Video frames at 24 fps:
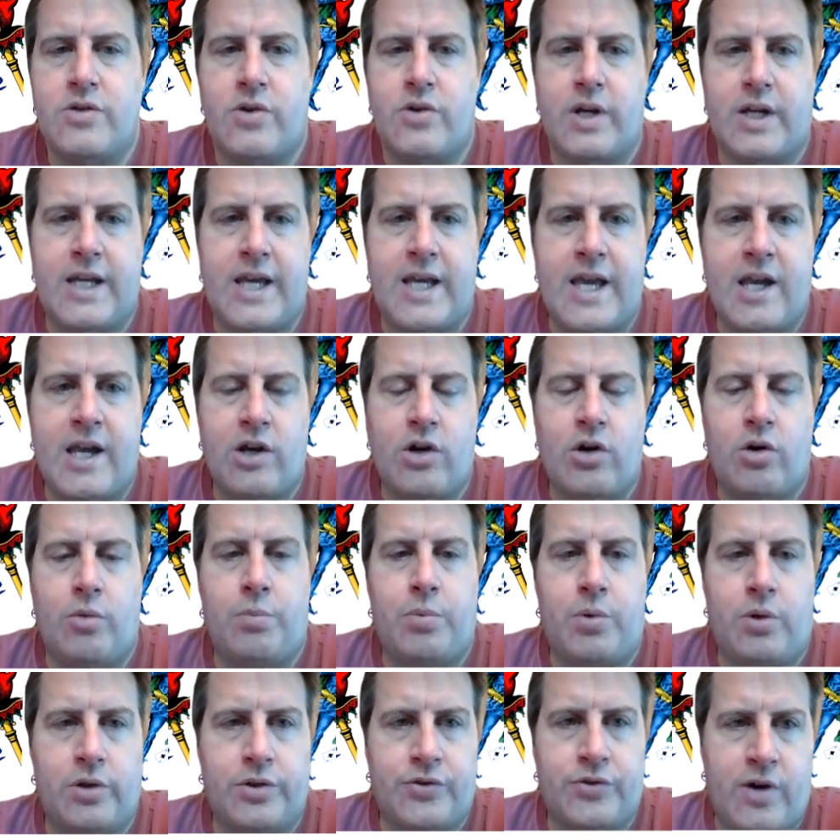So I can't go
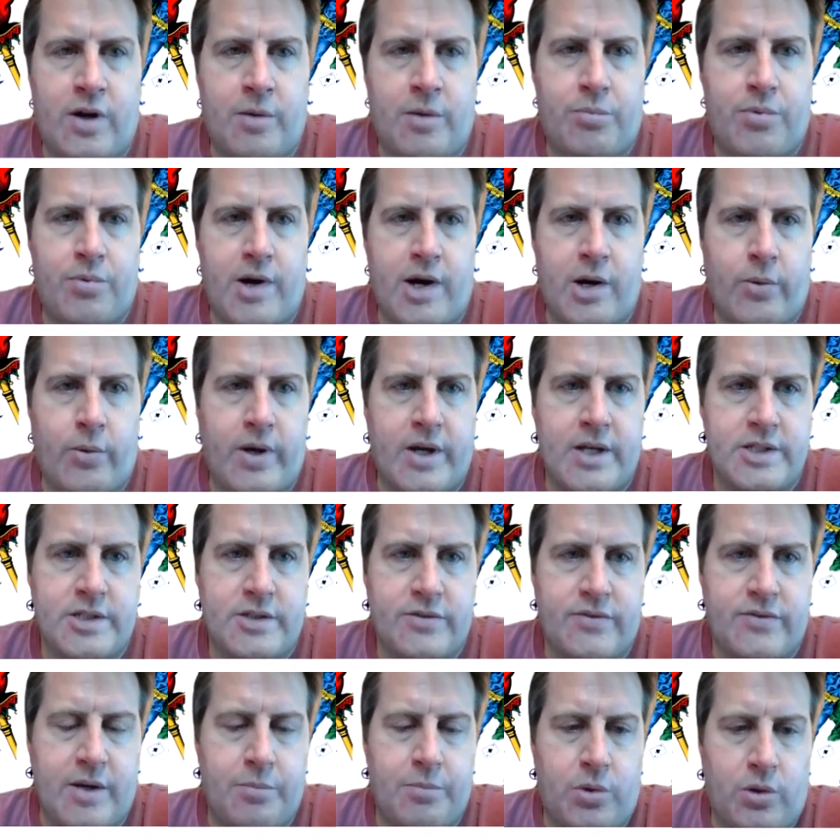pull trump right away,
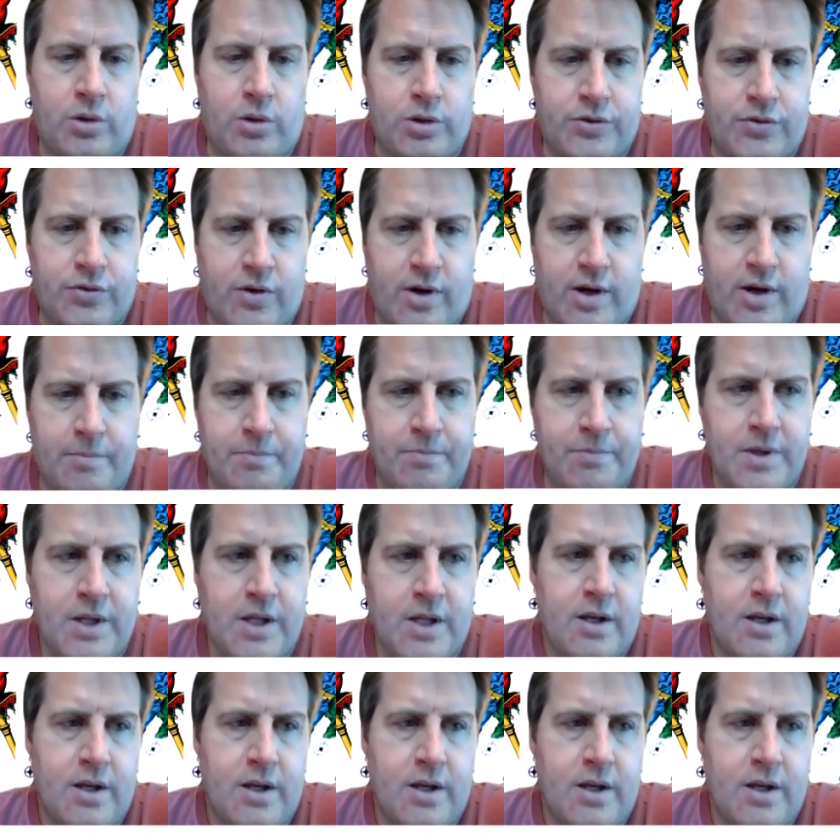because if I pull trump,